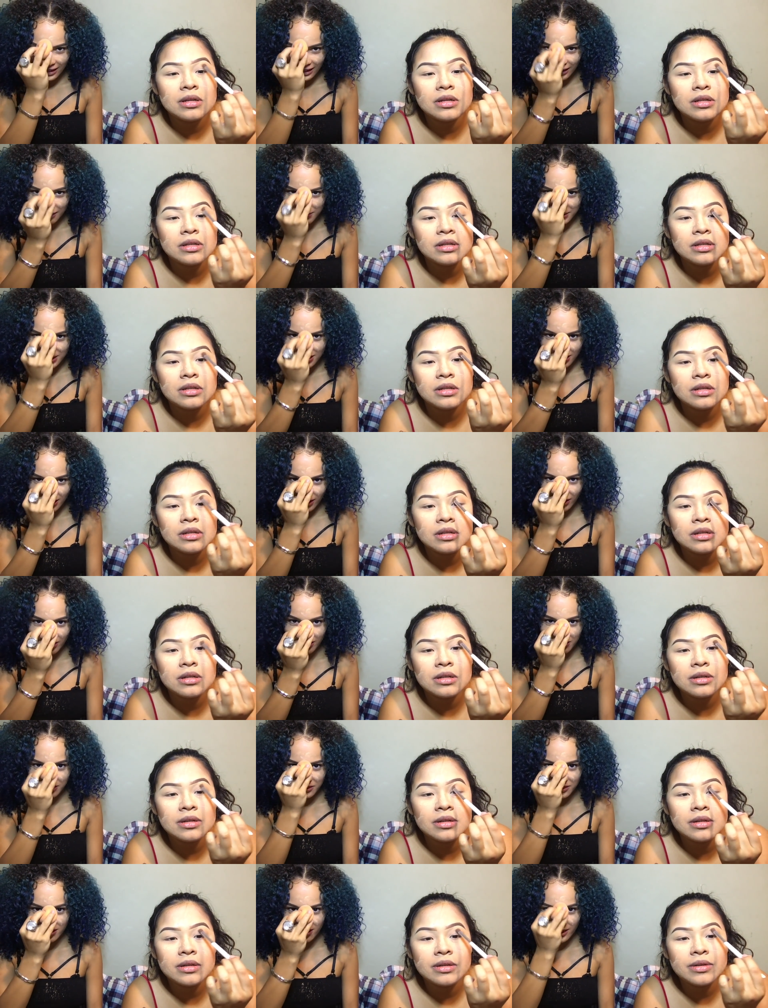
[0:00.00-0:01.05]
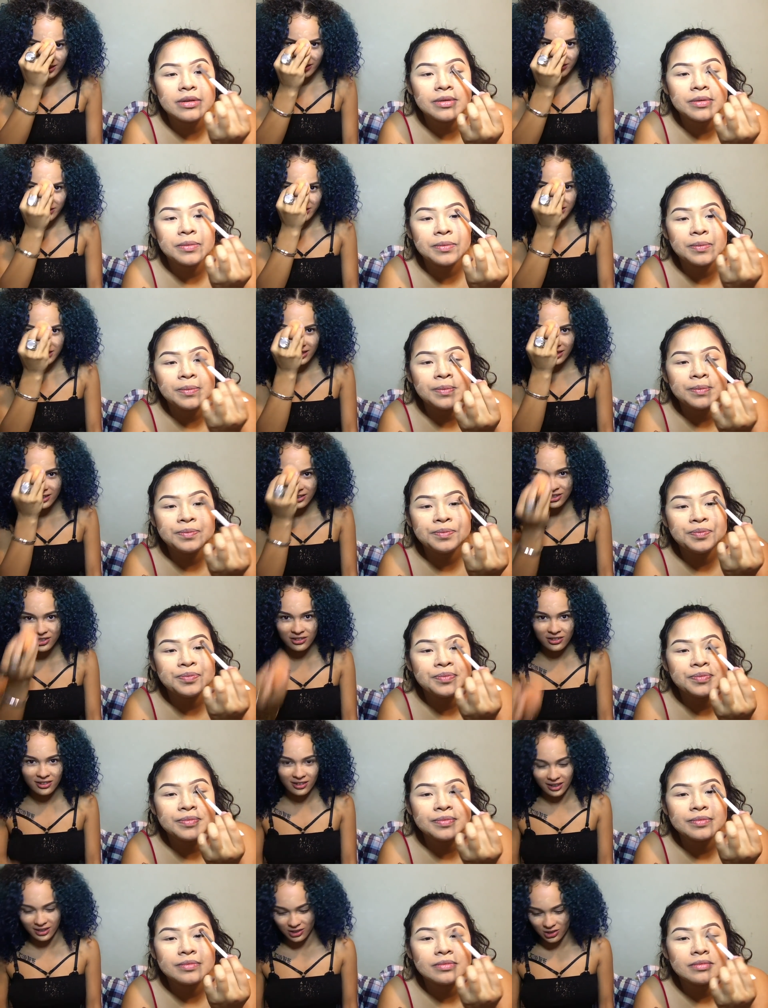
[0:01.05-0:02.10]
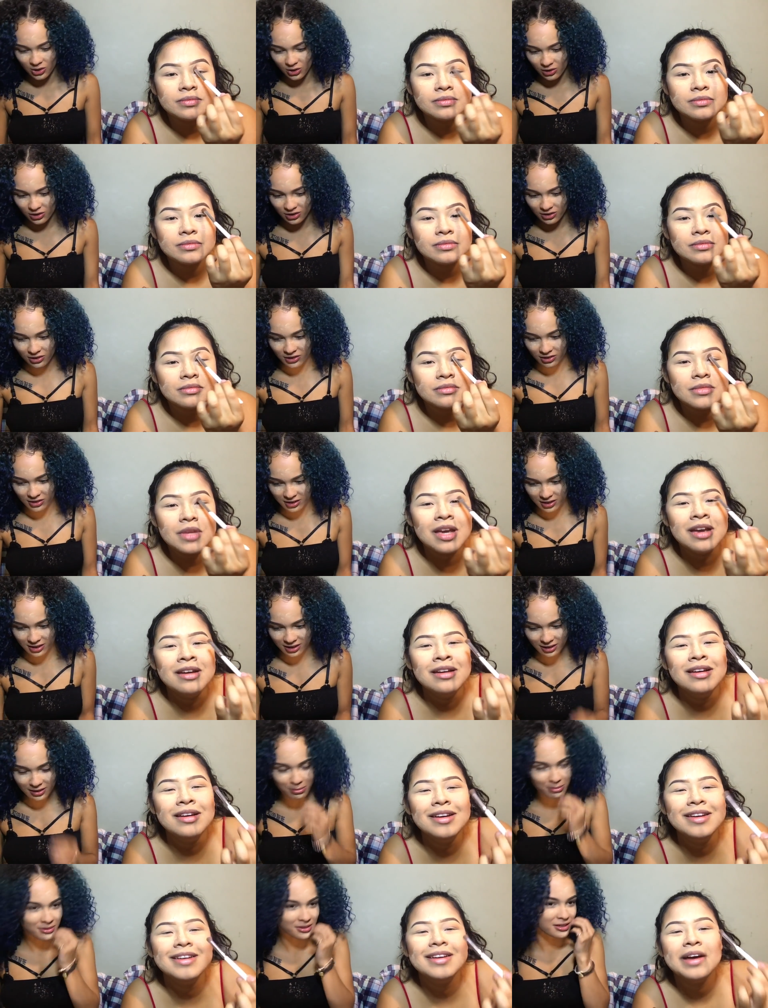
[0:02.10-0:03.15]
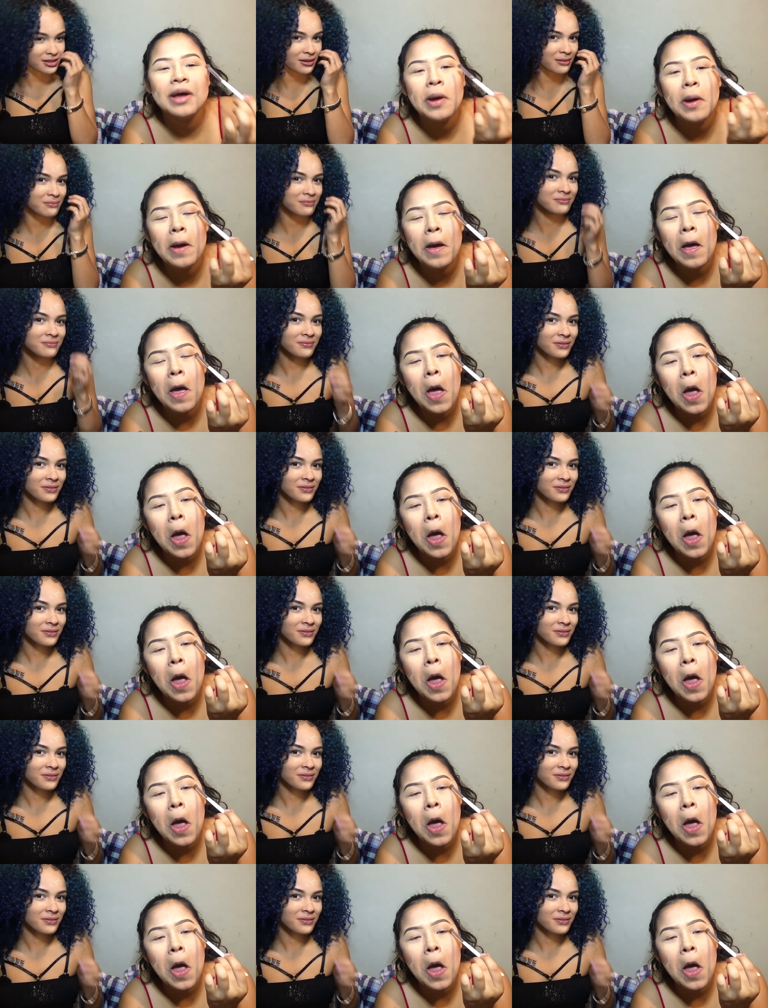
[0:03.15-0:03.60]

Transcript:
Speaker 1: Amy's scary. You're not ever scared. She gonna like choke you in your sleep or something.